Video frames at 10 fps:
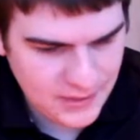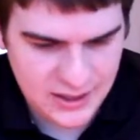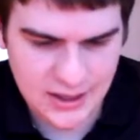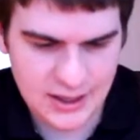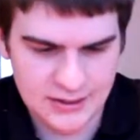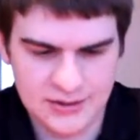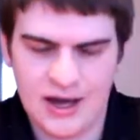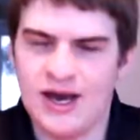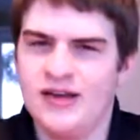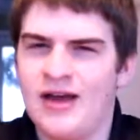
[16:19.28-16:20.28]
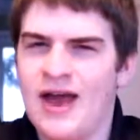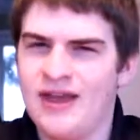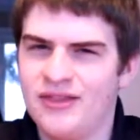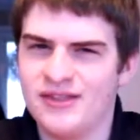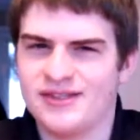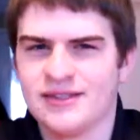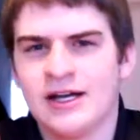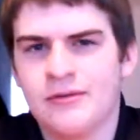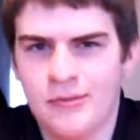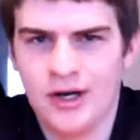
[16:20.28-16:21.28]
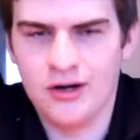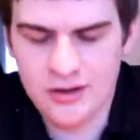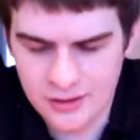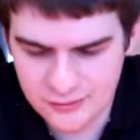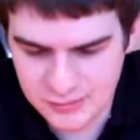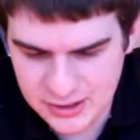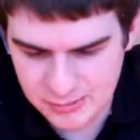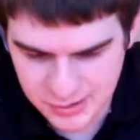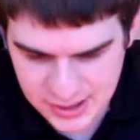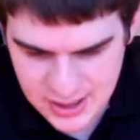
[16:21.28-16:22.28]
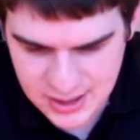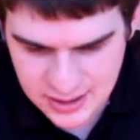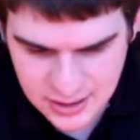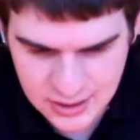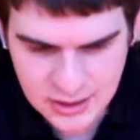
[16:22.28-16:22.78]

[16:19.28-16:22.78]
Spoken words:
I had this nightmare of me being